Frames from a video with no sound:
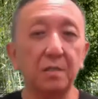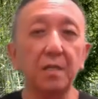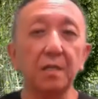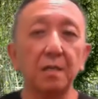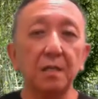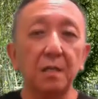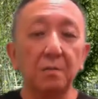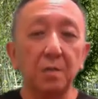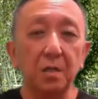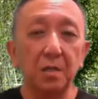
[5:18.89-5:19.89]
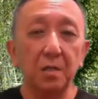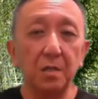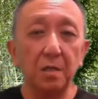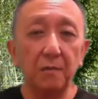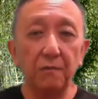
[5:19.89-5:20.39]
Yeah,
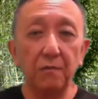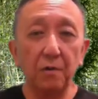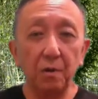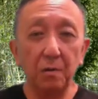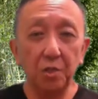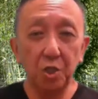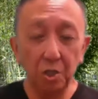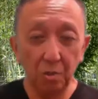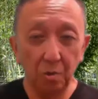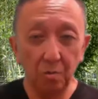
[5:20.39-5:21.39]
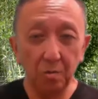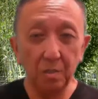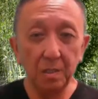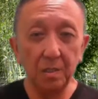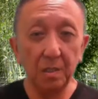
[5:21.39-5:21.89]
because if your qigong